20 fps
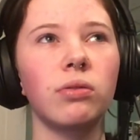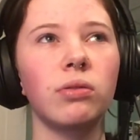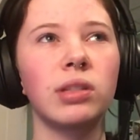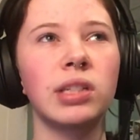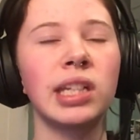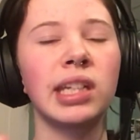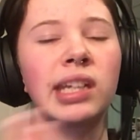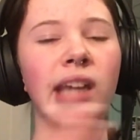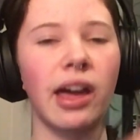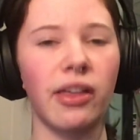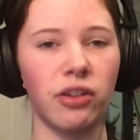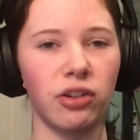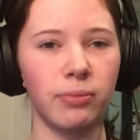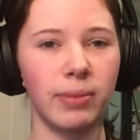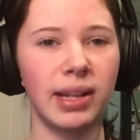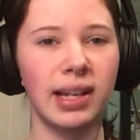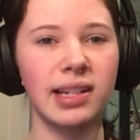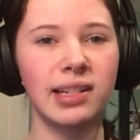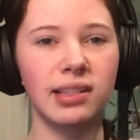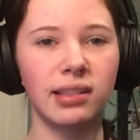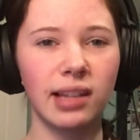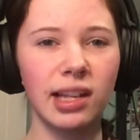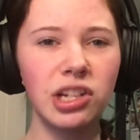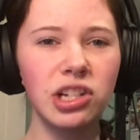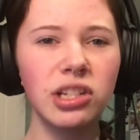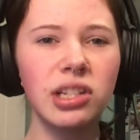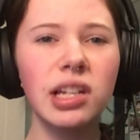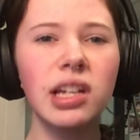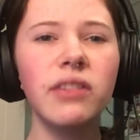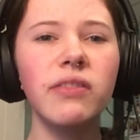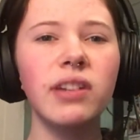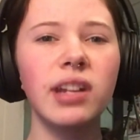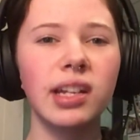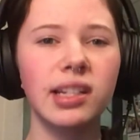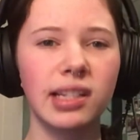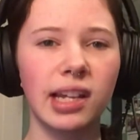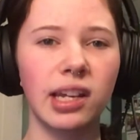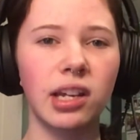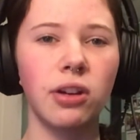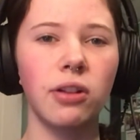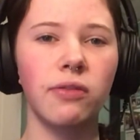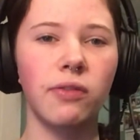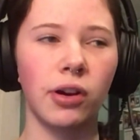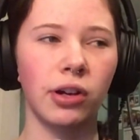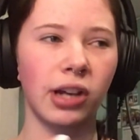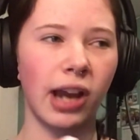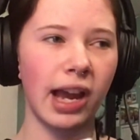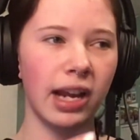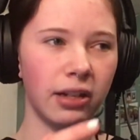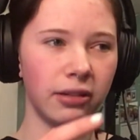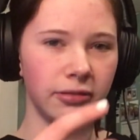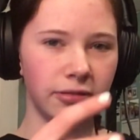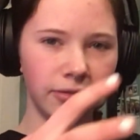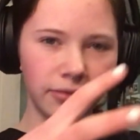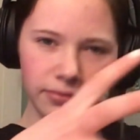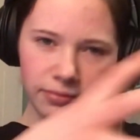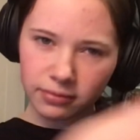together, because legislative and executive are kind of,